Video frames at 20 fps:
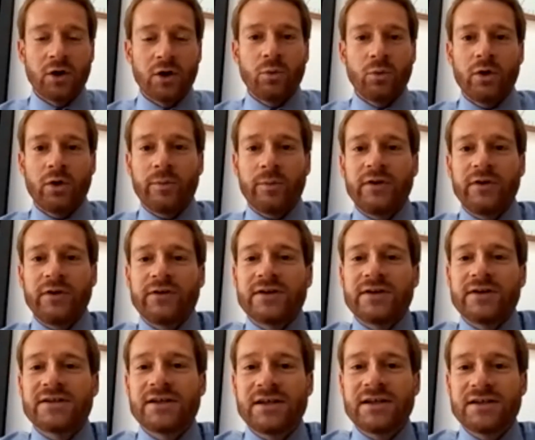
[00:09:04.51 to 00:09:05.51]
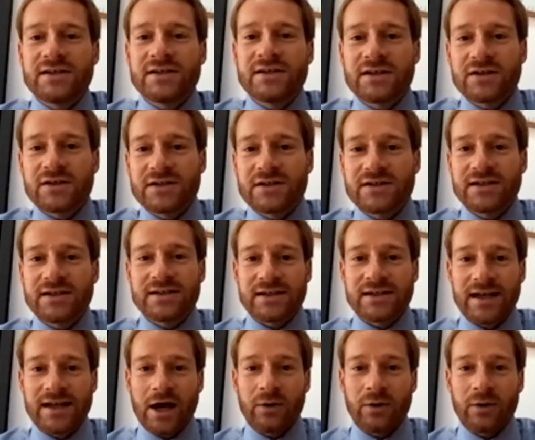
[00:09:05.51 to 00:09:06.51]
What the business needs to consider
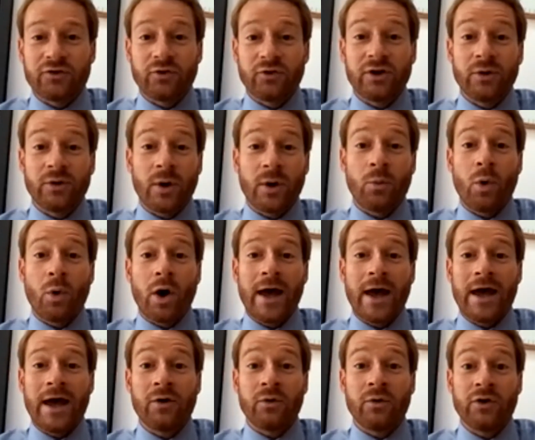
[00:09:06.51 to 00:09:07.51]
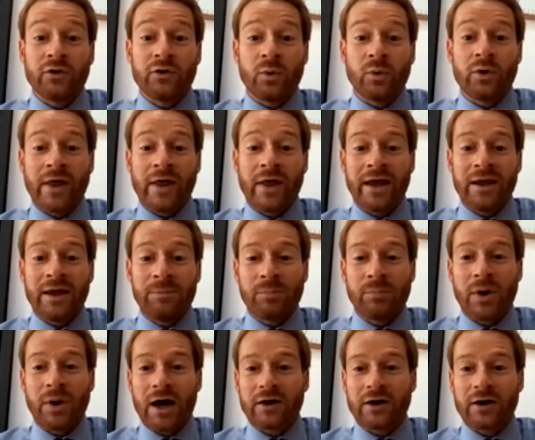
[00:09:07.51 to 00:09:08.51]
now is really, well, what areas will that
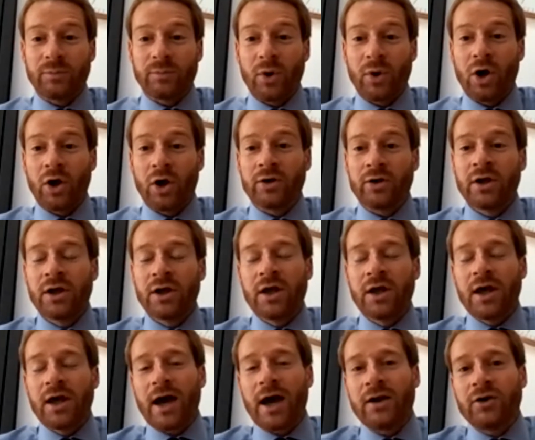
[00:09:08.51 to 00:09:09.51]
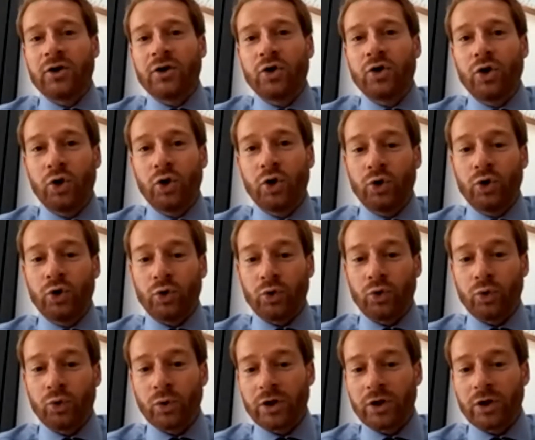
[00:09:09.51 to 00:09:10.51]
impact upon, and
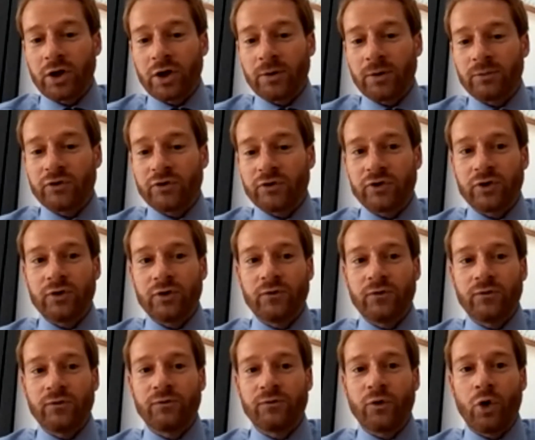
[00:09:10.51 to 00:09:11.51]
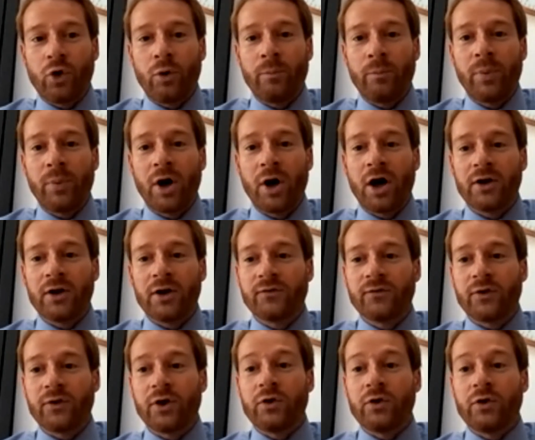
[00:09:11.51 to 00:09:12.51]
who should form part of
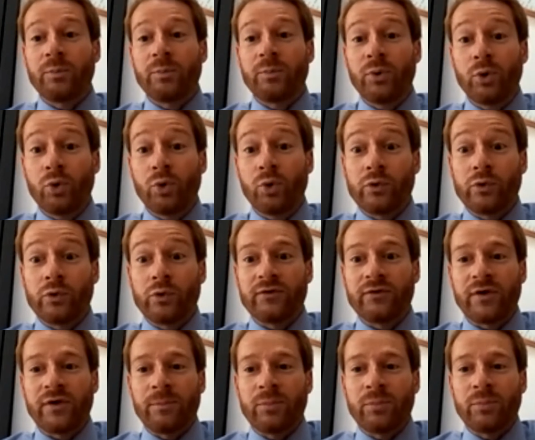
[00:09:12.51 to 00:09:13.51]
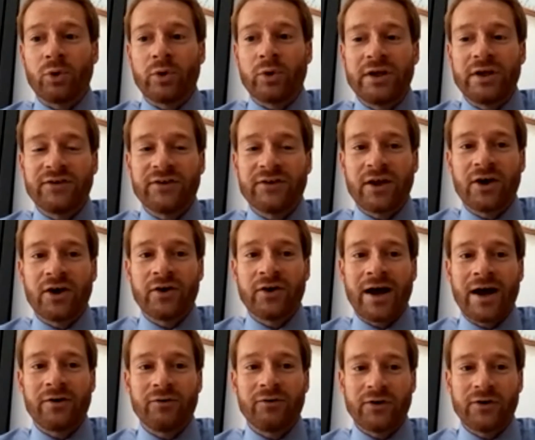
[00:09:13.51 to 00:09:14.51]
those pools of employees that are
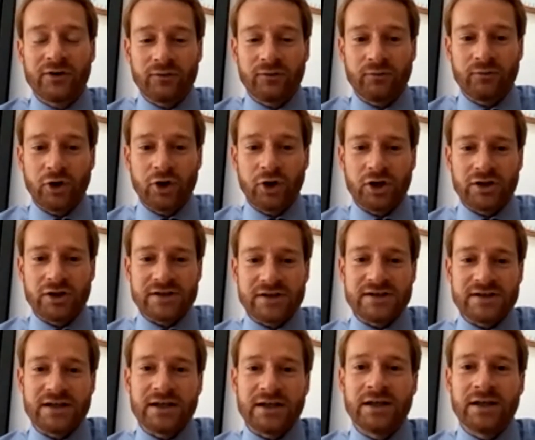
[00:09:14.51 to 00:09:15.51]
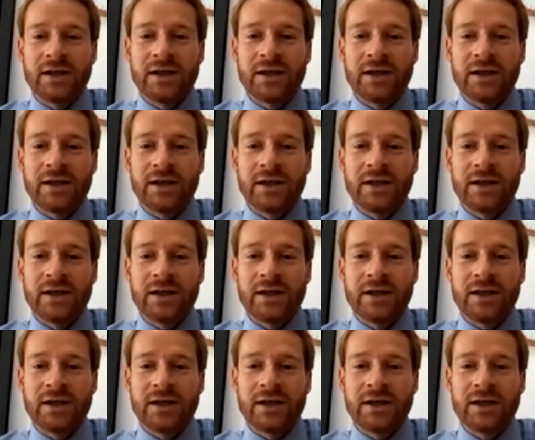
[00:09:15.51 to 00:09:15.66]
at risk of redundancy.